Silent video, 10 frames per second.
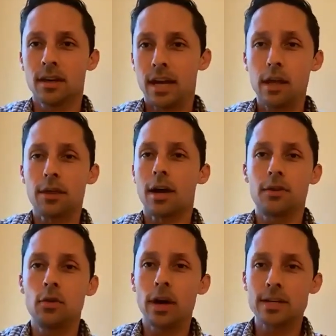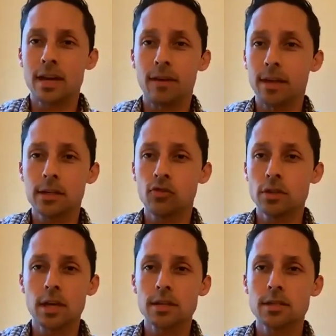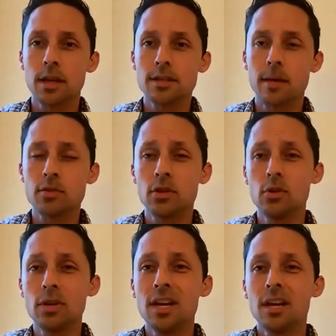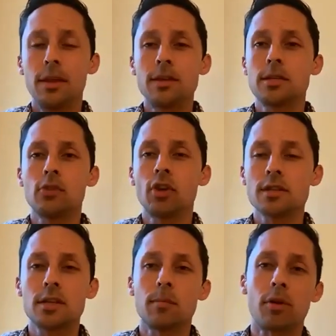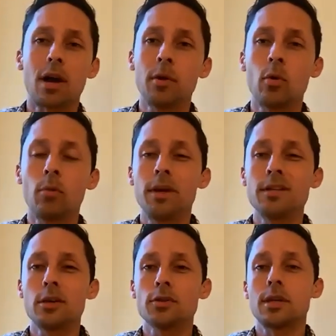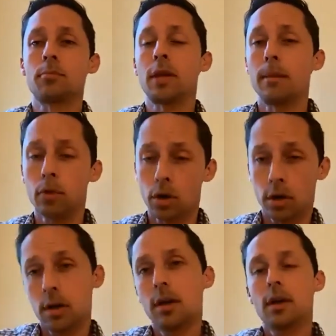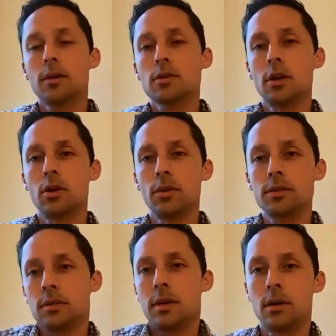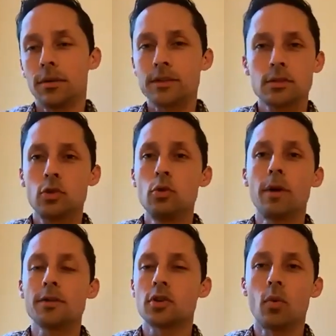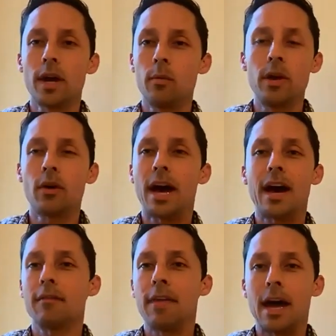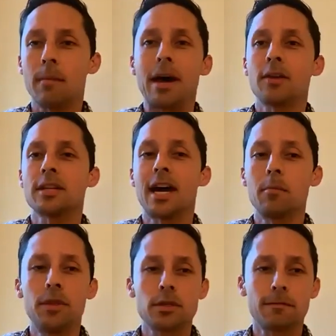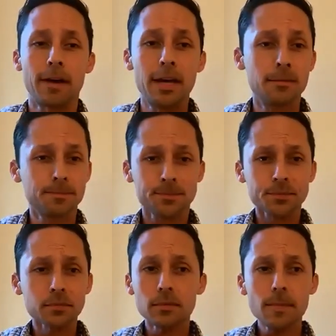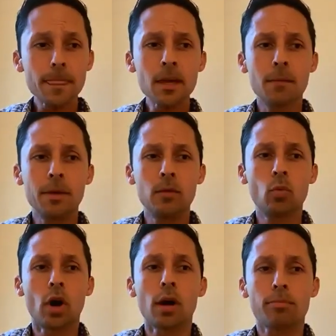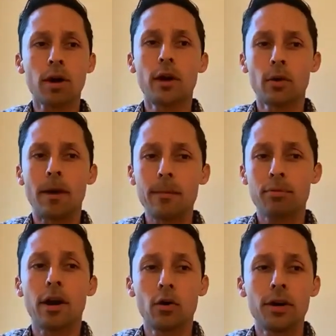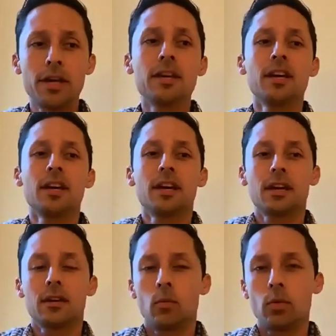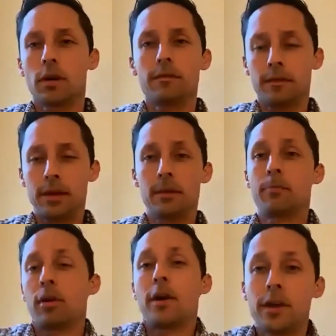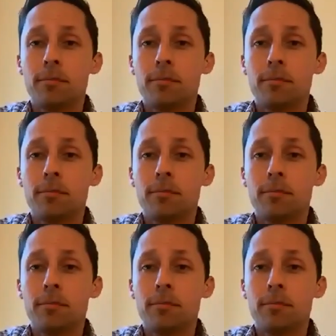any thought that you guys have antigen tests anytime soon? They suggested it probably won't be until September. So it's, that's 2 months away. We don't have that amount of time in this fight. I mean, my priority and the priority